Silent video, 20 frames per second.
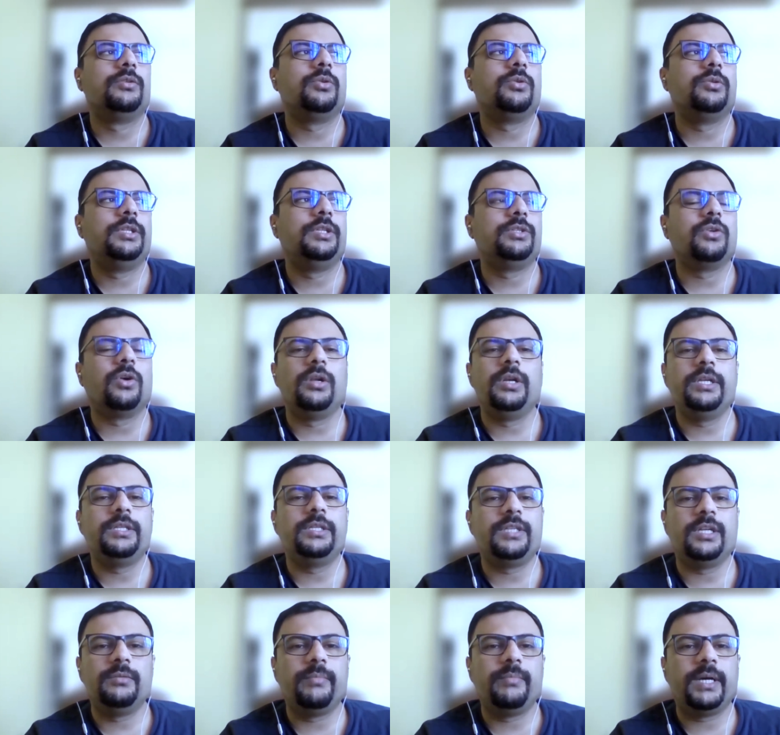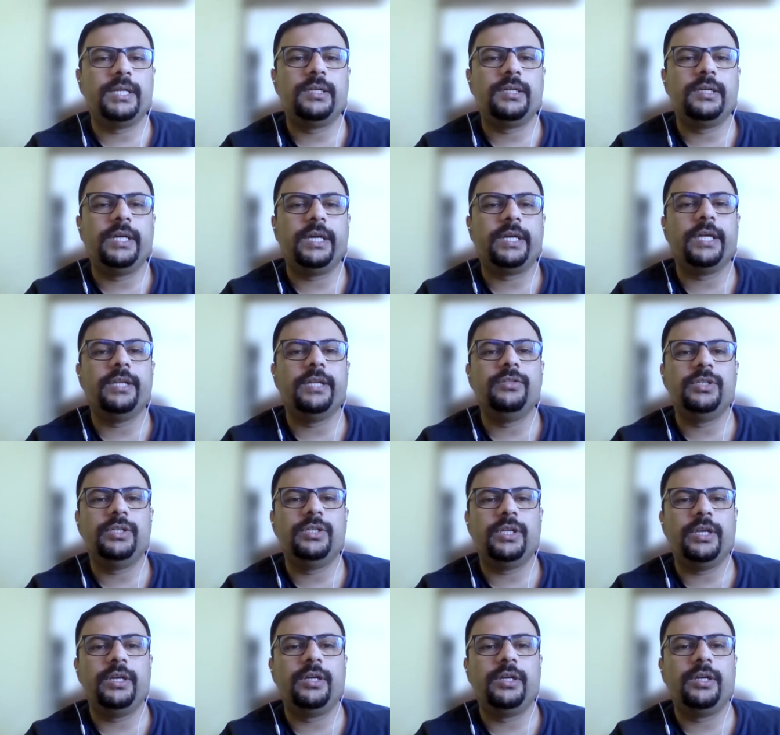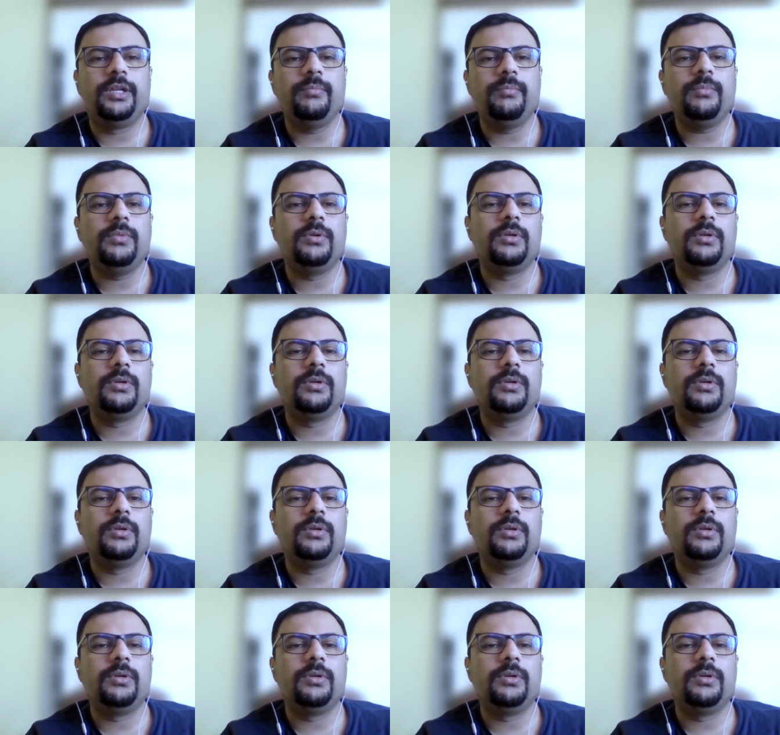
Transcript: So this all is done by the data engineering team.